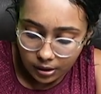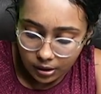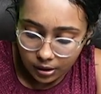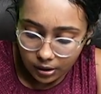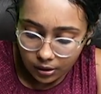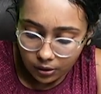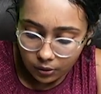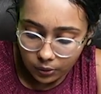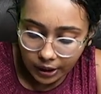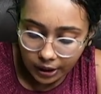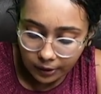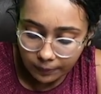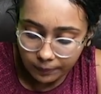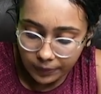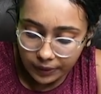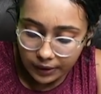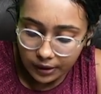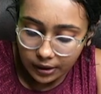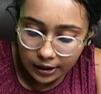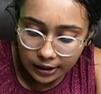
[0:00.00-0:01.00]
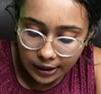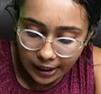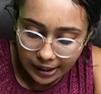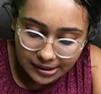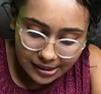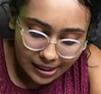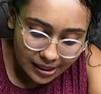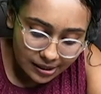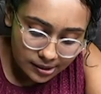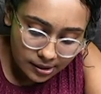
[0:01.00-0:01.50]
Okay. In
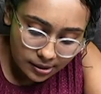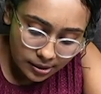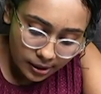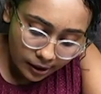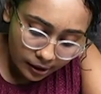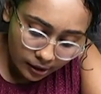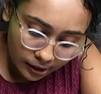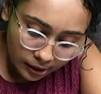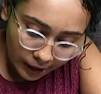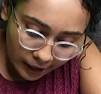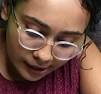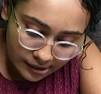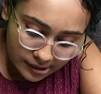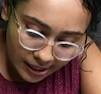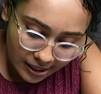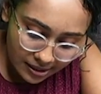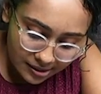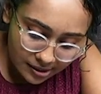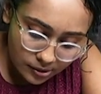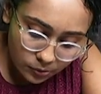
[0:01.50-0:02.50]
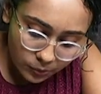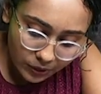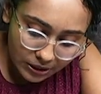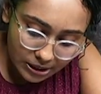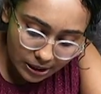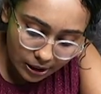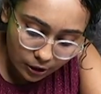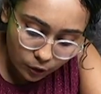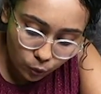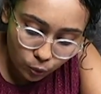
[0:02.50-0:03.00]
x-axis we
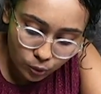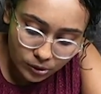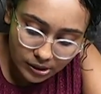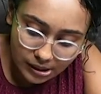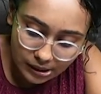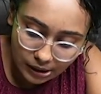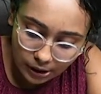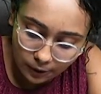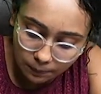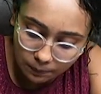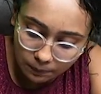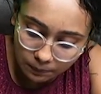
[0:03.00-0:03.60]
take root c.